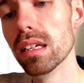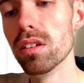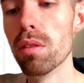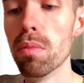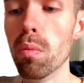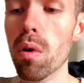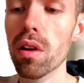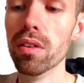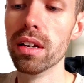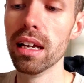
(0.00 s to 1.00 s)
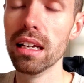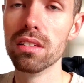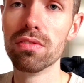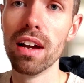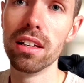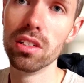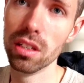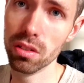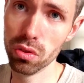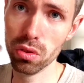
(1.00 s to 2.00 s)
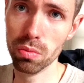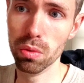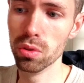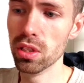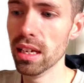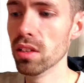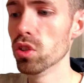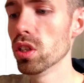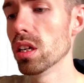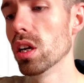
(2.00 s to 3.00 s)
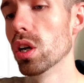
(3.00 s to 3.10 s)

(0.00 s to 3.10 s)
number one is facing towards the engine.